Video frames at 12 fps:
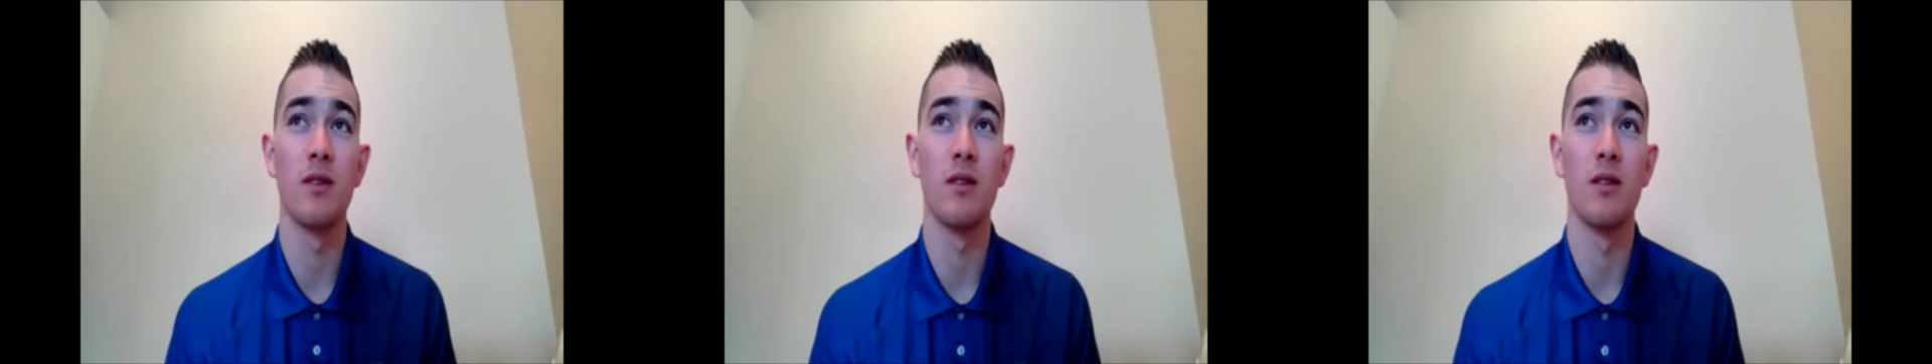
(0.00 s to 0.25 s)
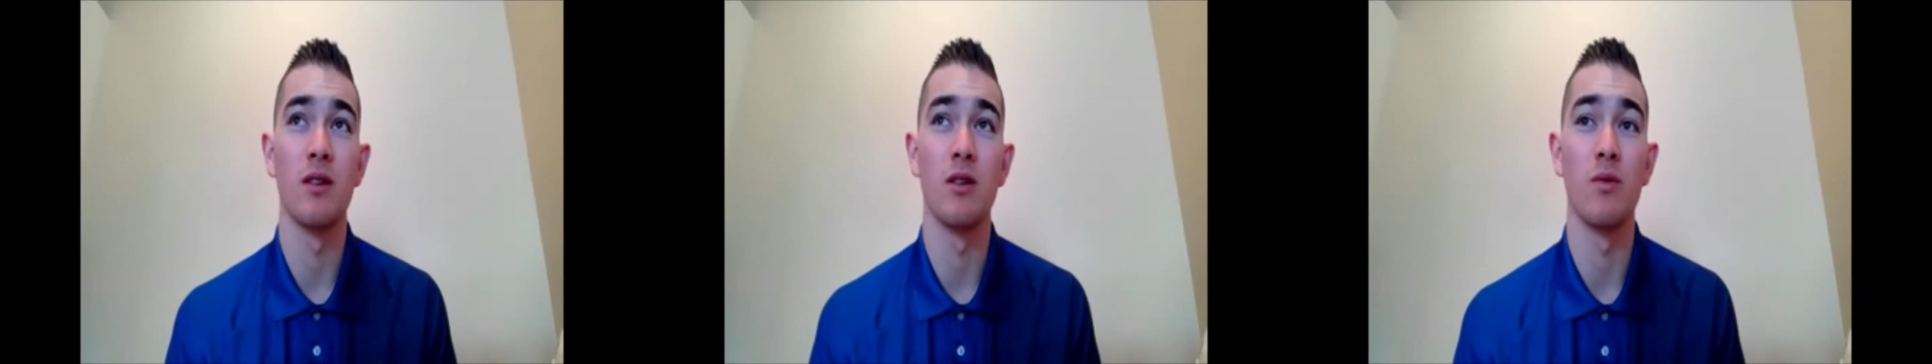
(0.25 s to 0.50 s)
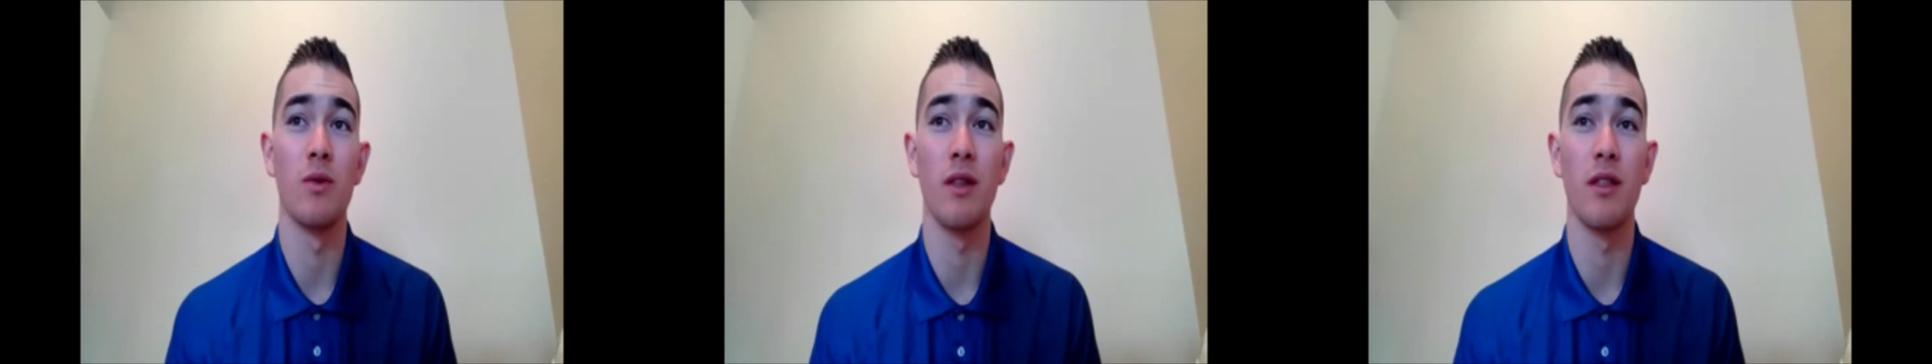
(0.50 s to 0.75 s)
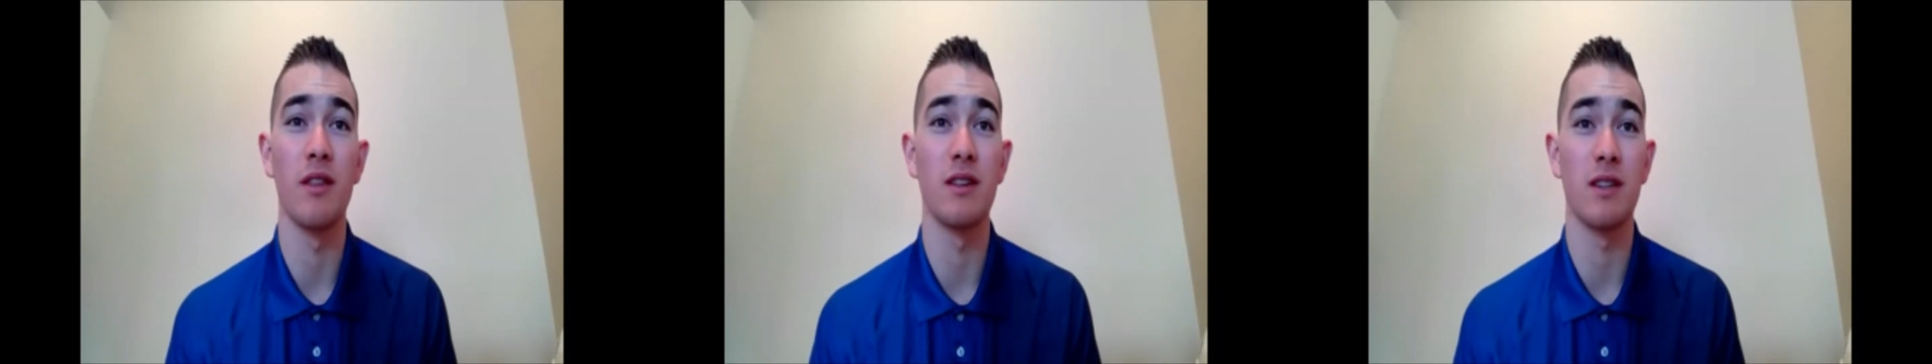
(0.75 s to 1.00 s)
One
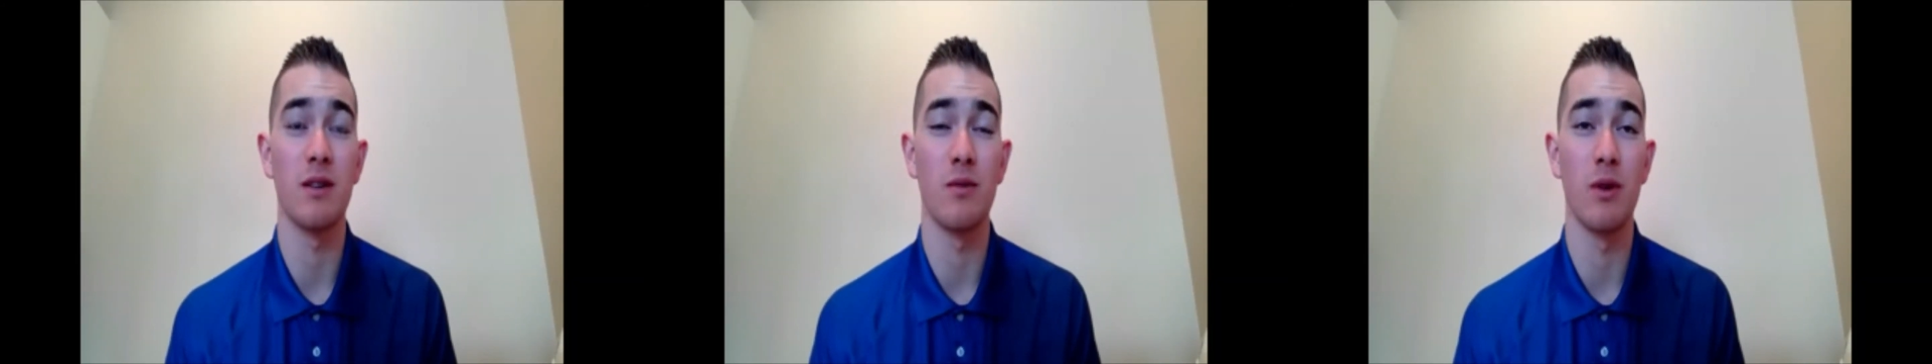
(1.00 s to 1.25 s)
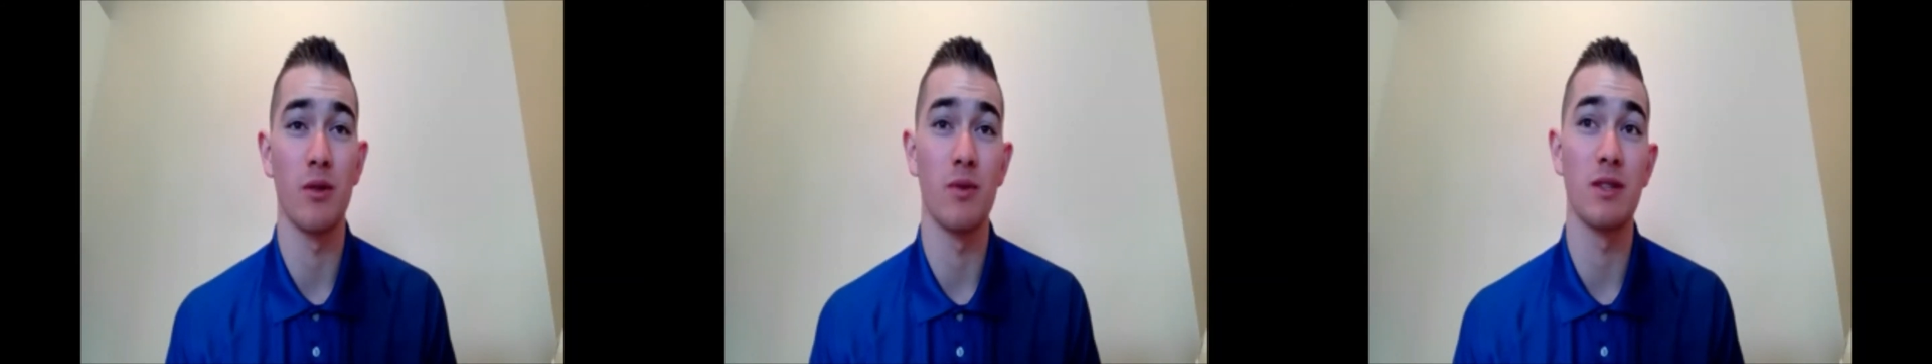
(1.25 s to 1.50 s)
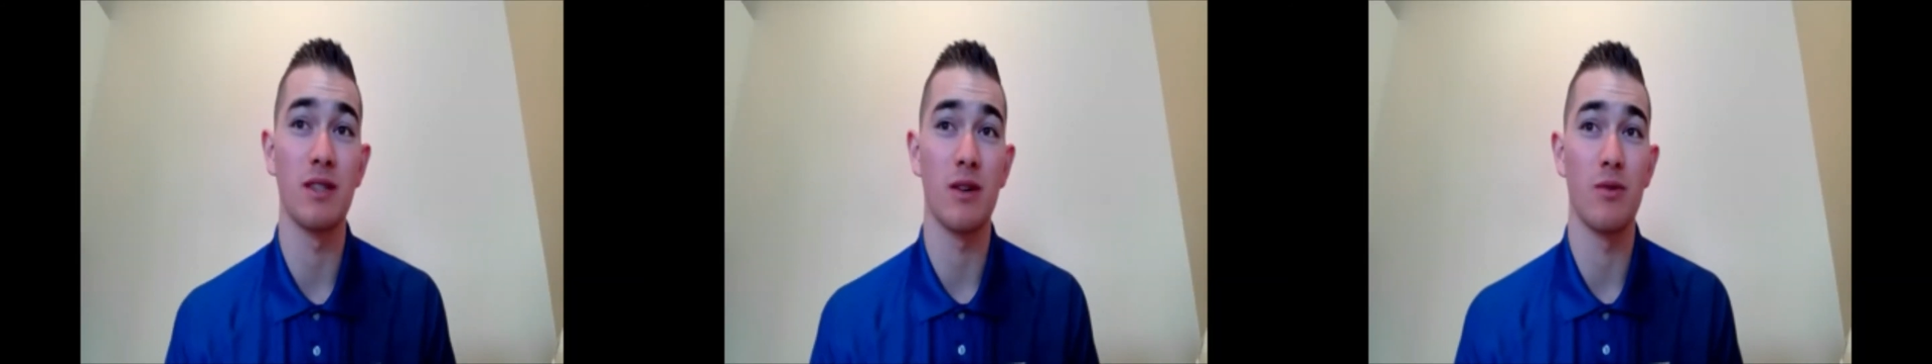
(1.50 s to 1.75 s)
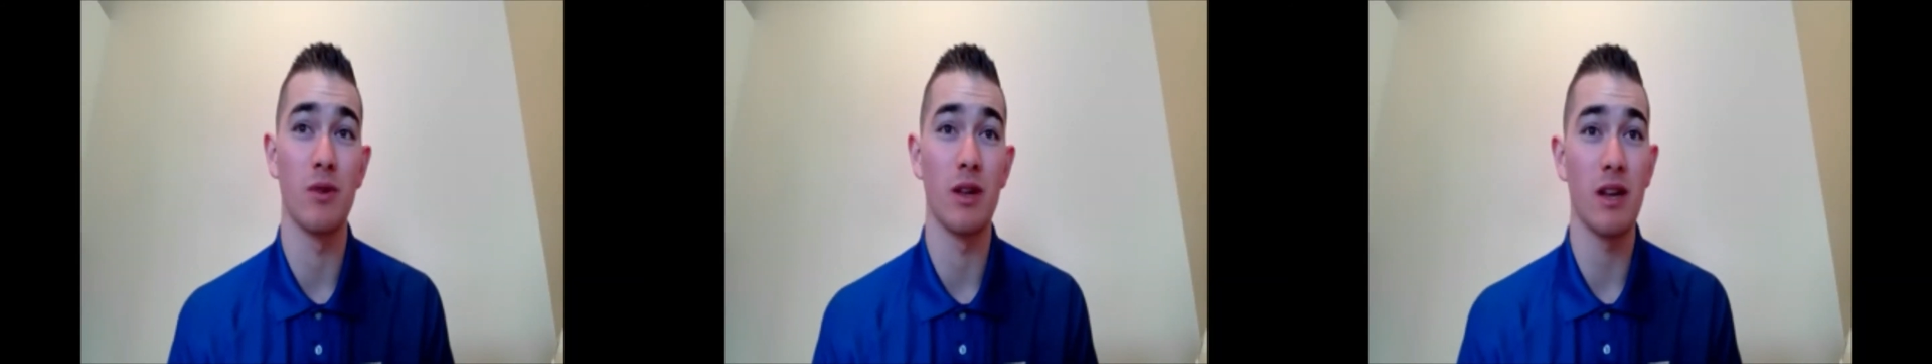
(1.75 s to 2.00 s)
of the reasons I
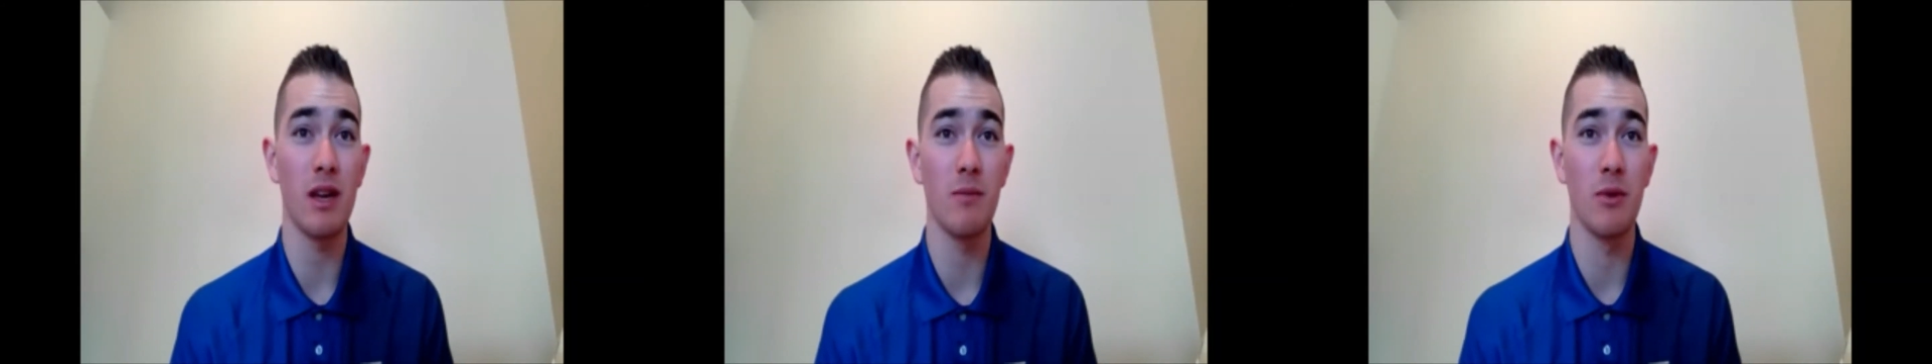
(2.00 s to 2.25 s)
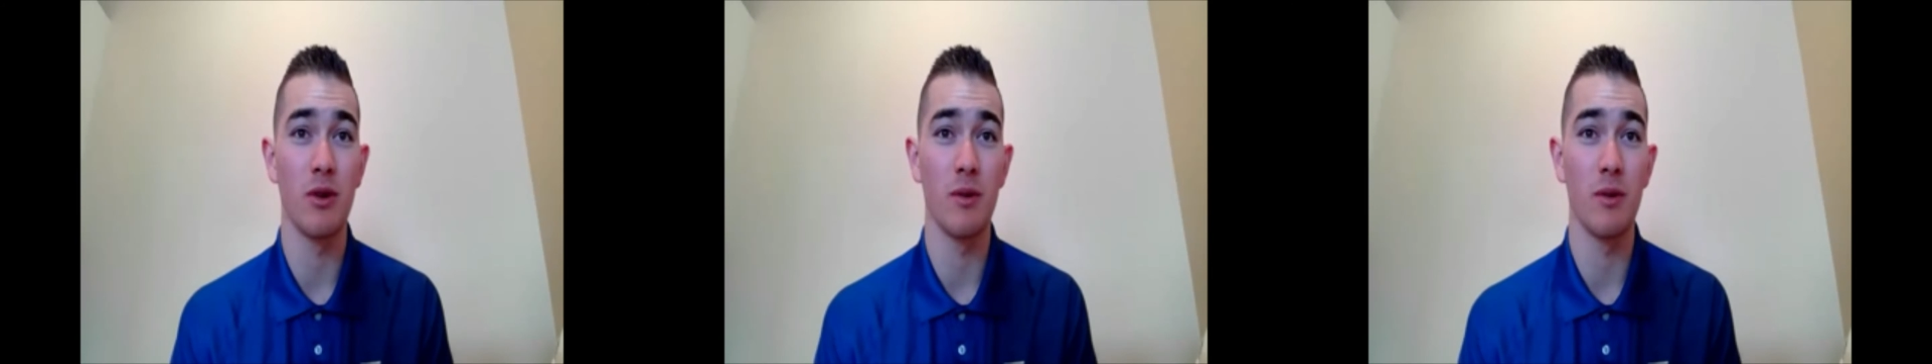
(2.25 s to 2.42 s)
really like motor